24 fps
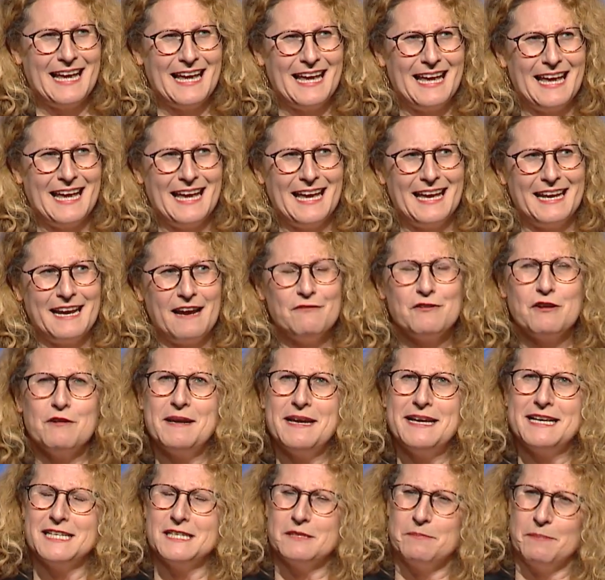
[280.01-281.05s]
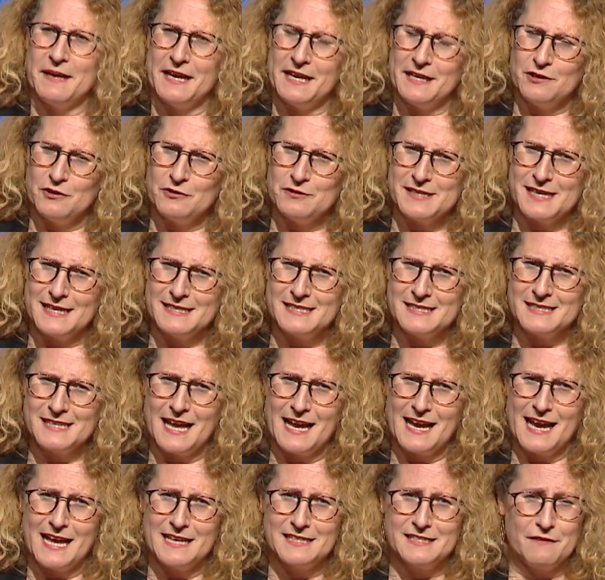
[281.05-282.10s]
And after I explained those, I,
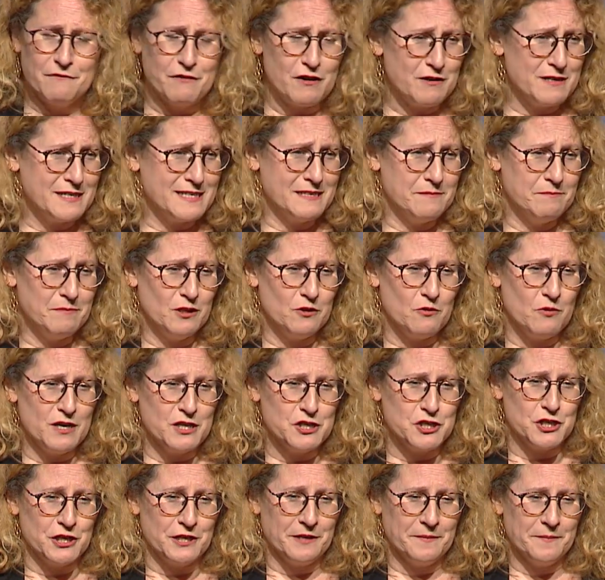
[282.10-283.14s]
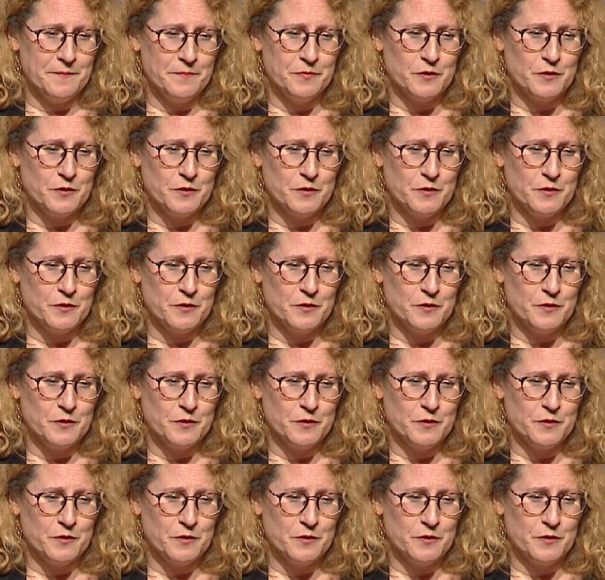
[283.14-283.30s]
I ask a very simple question.